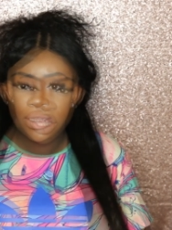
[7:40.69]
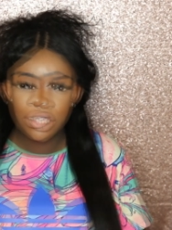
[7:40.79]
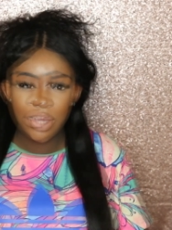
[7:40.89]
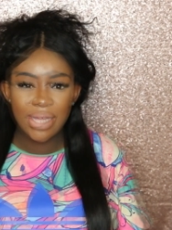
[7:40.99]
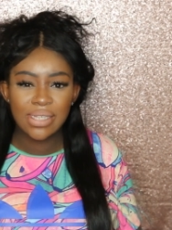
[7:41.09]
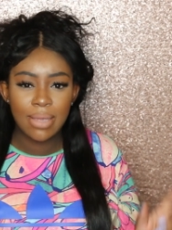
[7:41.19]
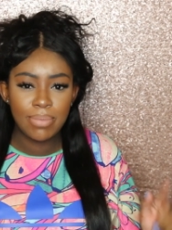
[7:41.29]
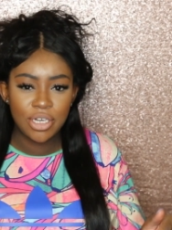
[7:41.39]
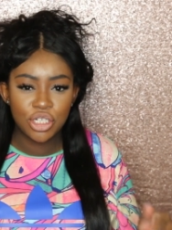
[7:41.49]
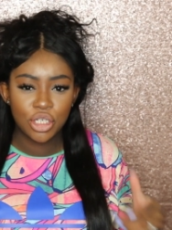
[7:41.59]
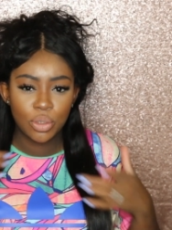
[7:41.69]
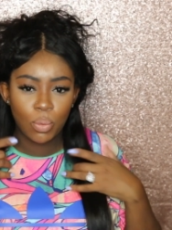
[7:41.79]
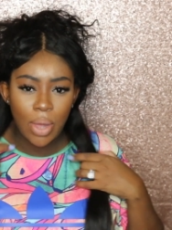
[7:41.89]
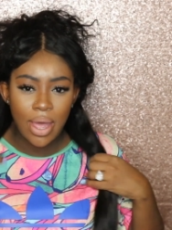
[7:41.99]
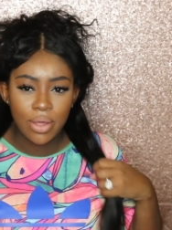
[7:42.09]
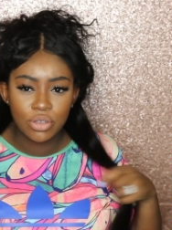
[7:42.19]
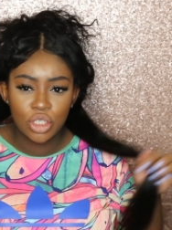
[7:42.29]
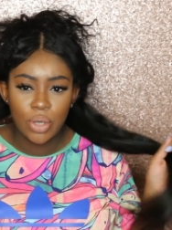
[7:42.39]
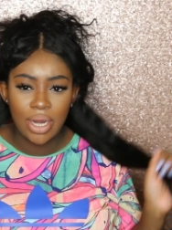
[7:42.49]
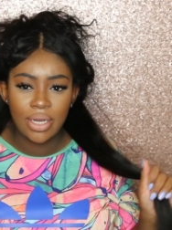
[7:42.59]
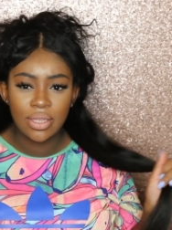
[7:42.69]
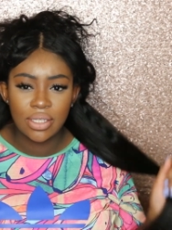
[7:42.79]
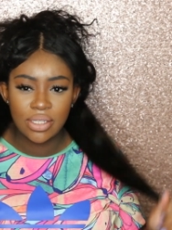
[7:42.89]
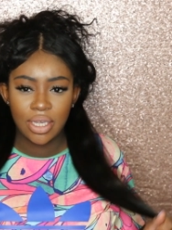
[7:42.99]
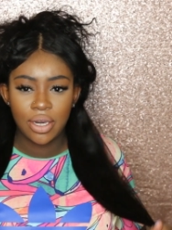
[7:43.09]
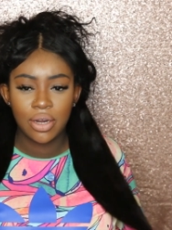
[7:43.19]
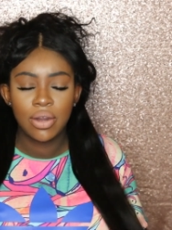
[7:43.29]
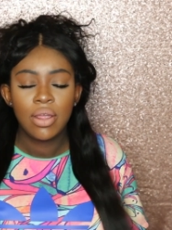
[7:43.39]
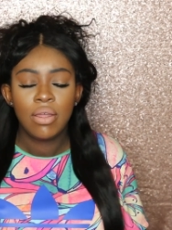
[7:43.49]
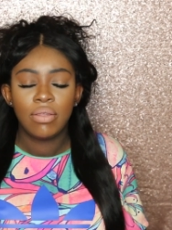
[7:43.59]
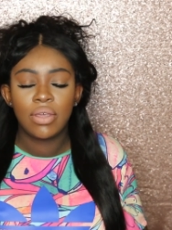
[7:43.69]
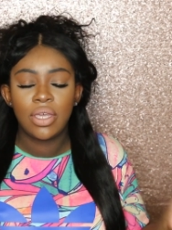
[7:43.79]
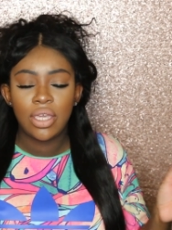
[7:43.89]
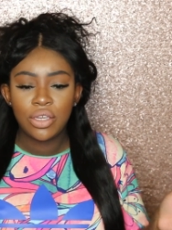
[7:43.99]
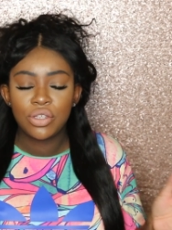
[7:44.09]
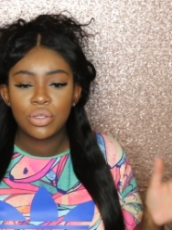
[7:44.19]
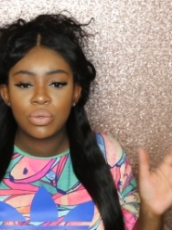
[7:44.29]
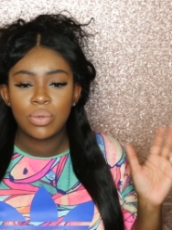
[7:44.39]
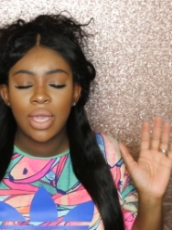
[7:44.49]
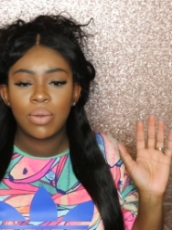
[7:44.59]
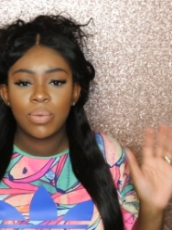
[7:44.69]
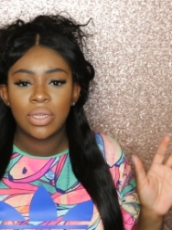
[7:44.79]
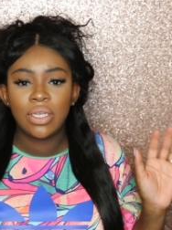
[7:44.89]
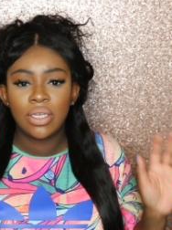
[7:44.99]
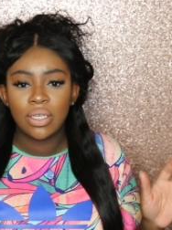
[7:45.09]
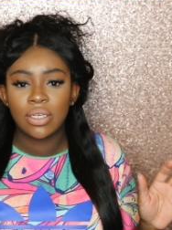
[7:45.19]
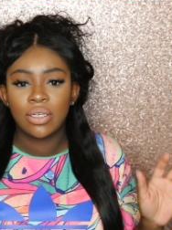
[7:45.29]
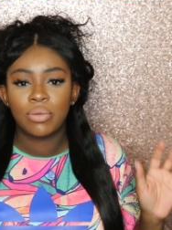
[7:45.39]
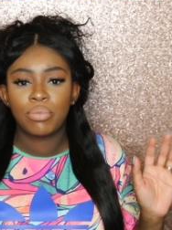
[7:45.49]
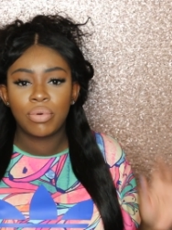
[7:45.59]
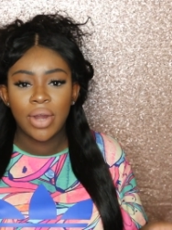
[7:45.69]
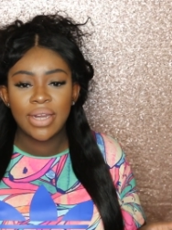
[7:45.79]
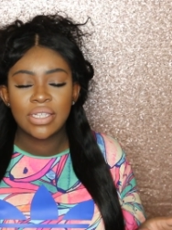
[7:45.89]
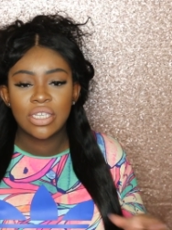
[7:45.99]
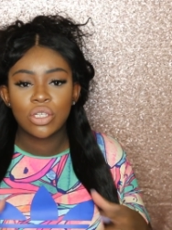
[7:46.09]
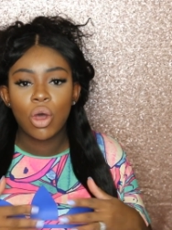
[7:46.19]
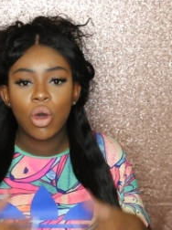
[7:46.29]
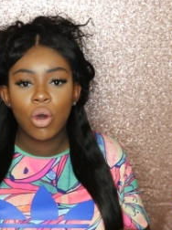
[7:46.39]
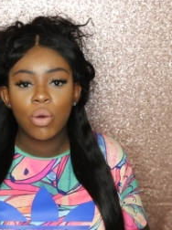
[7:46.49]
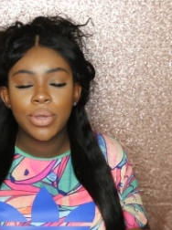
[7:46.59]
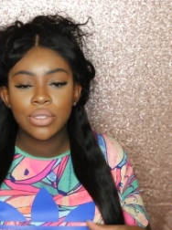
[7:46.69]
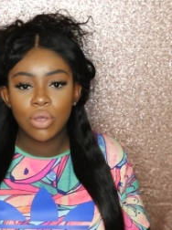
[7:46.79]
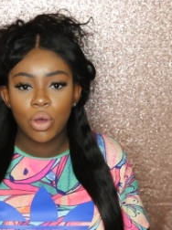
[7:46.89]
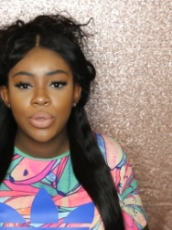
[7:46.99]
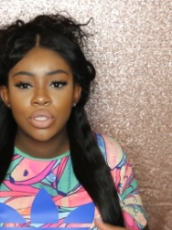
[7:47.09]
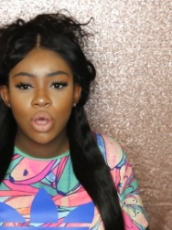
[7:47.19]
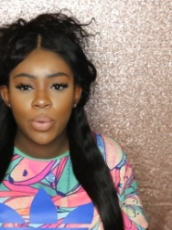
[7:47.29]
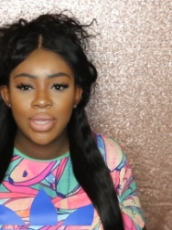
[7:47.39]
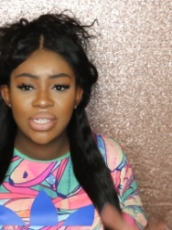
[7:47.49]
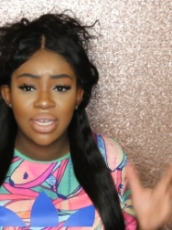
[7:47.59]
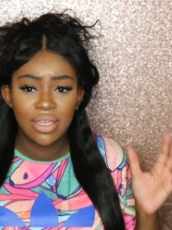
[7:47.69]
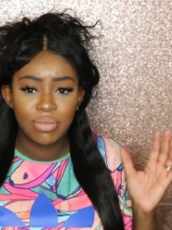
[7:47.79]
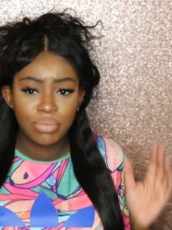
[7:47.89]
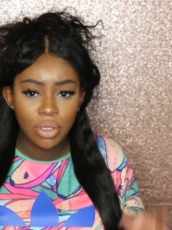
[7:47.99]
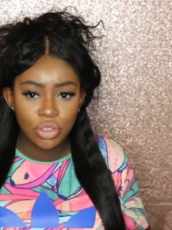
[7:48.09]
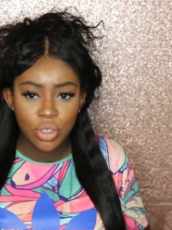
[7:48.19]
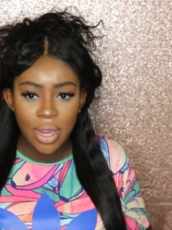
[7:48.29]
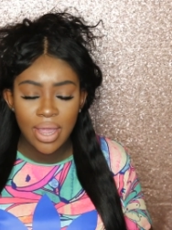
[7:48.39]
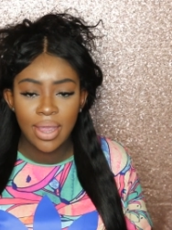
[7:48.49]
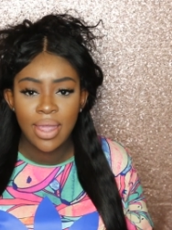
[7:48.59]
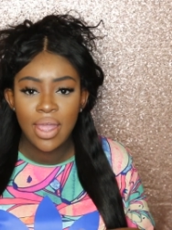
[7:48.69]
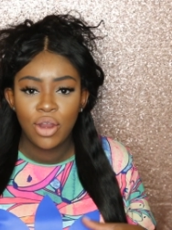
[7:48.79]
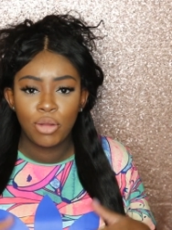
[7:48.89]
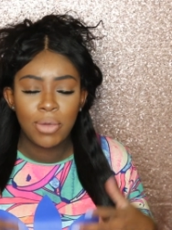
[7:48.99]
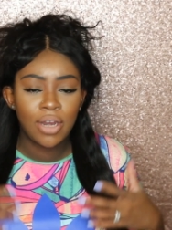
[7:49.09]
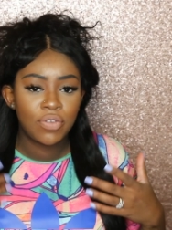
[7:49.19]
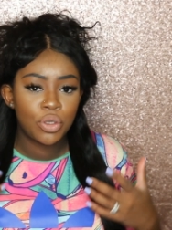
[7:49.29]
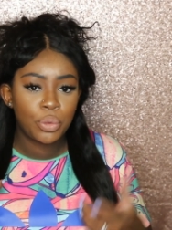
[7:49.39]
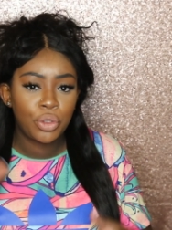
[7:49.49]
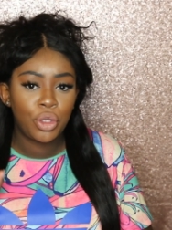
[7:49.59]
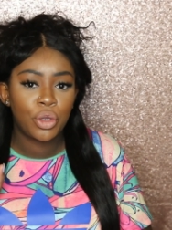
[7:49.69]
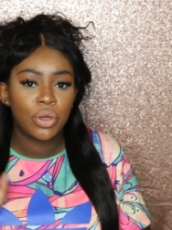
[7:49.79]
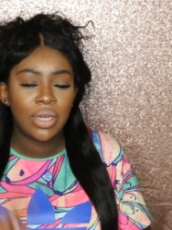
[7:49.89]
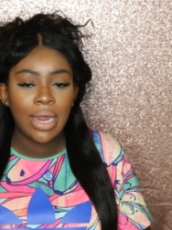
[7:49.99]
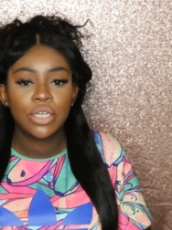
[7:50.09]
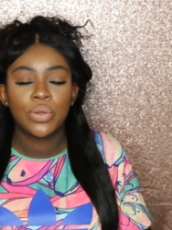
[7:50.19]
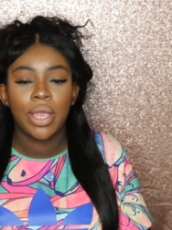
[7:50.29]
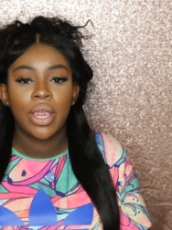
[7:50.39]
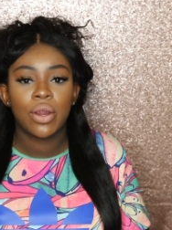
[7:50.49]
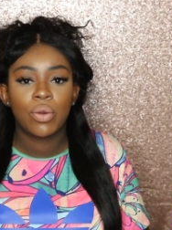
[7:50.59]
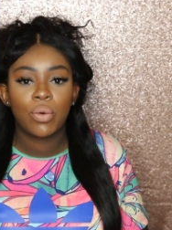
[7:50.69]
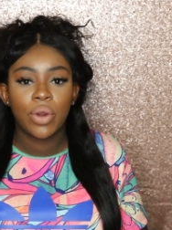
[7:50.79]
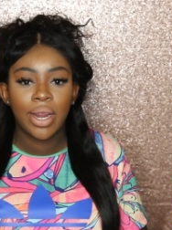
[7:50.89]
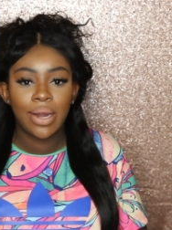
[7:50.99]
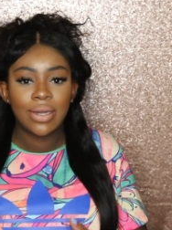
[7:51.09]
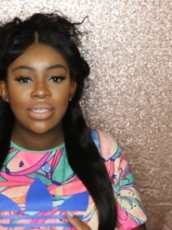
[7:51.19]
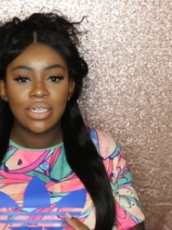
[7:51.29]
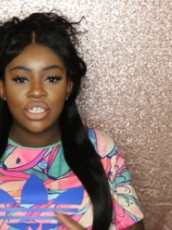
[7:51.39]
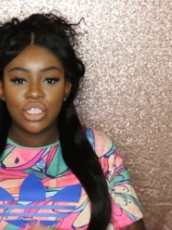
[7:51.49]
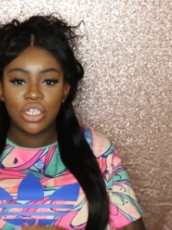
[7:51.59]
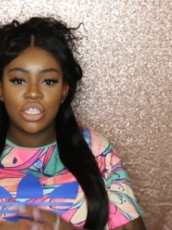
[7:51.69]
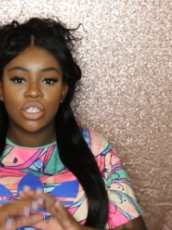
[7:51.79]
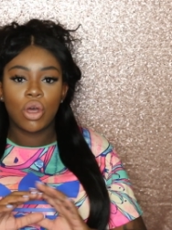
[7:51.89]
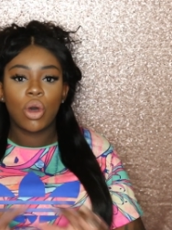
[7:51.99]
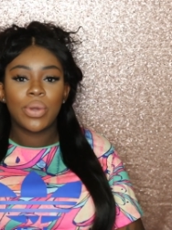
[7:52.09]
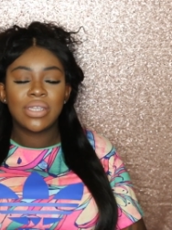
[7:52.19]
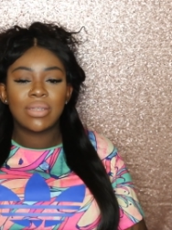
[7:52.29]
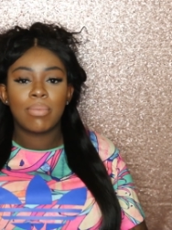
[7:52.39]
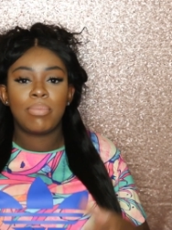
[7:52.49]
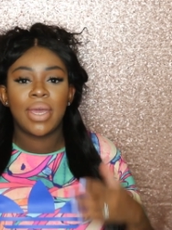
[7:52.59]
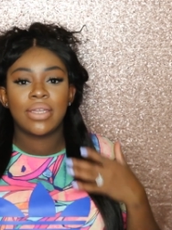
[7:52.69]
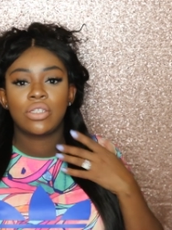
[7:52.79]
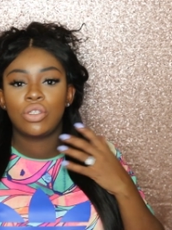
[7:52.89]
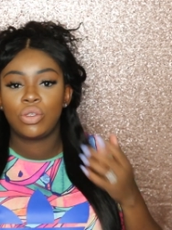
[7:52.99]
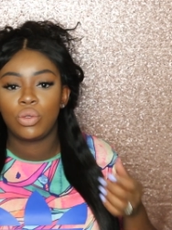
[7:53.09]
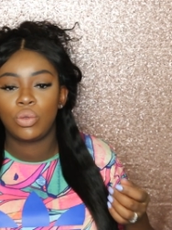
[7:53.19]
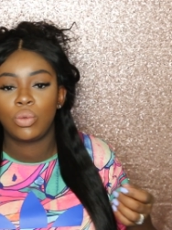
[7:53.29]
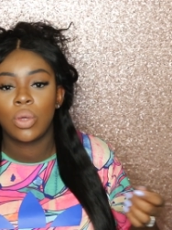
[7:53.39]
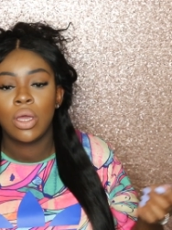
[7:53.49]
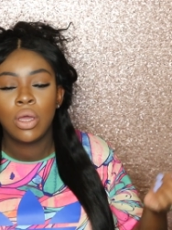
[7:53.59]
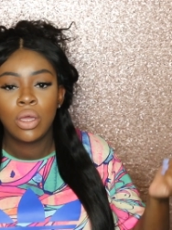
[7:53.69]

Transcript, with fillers: And so as I mentioned while straightening this hair, the key to a really good press is always a good blow dry. No matter if you're doing your natural hair or hair extensions, it's always best to